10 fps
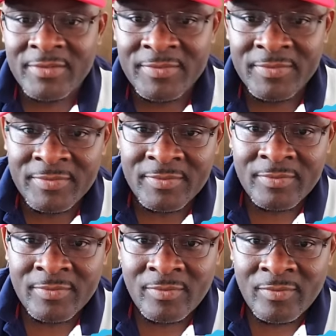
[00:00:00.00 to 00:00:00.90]

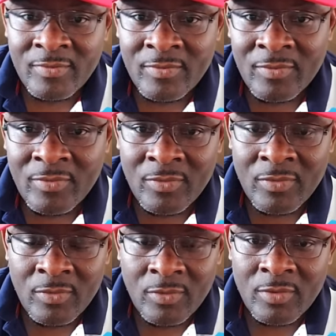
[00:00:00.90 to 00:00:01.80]

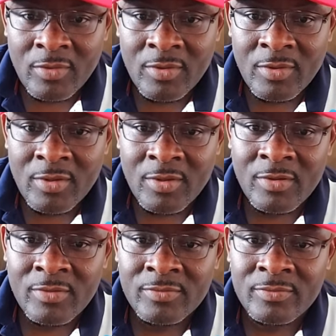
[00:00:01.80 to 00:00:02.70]

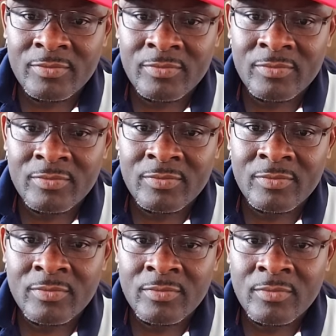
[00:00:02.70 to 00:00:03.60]

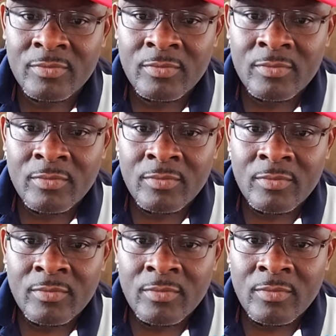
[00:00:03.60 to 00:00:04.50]

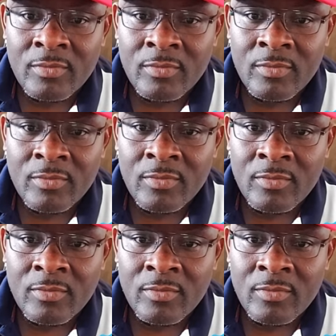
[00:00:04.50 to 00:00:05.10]
Nobody speaks.